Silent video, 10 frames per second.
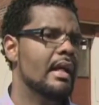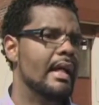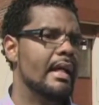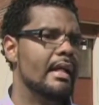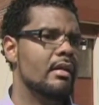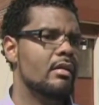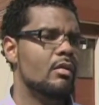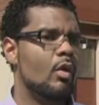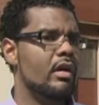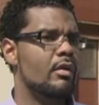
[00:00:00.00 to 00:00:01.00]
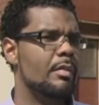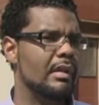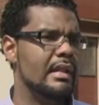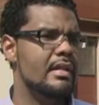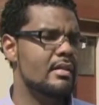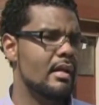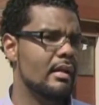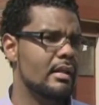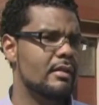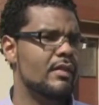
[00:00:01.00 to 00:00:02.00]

And working with police and our elected